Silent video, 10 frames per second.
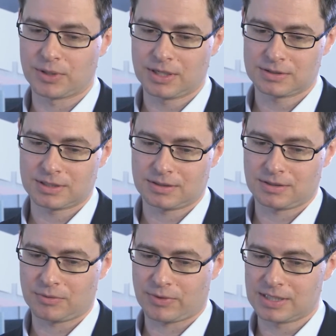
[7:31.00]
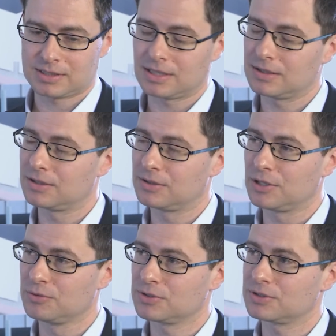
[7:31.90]
winners, and on the right side
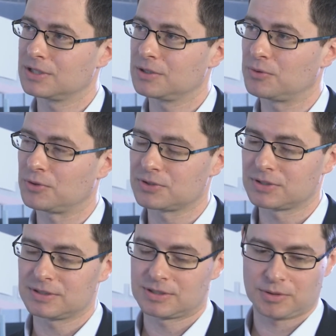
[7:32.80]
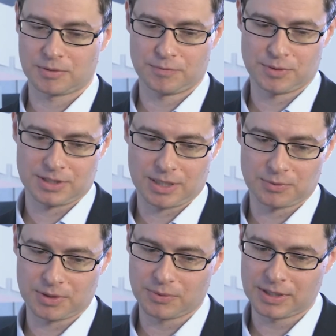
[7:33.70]
the losers in the quarter. So if we start
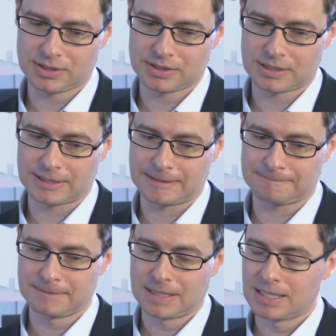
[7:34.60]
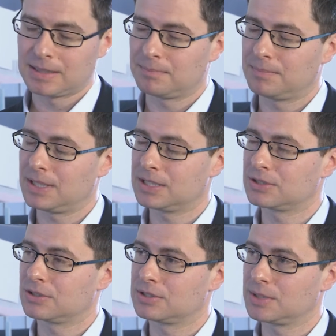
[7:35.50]
with the winners,
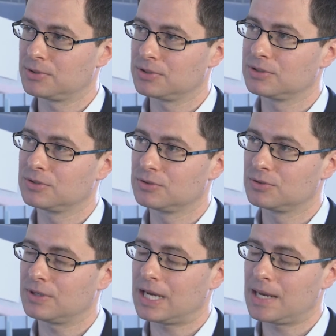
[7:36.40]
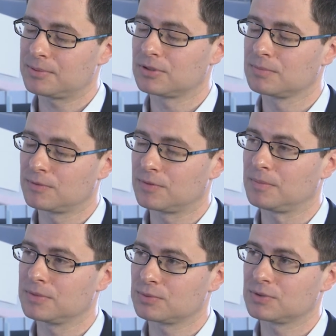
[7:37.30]
biggest contributor to absolute
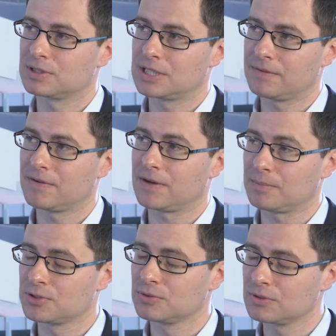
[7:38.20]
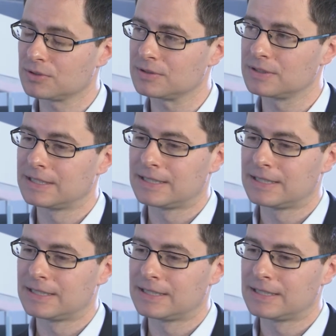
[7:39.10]
performance was Teva Pharmaceutical,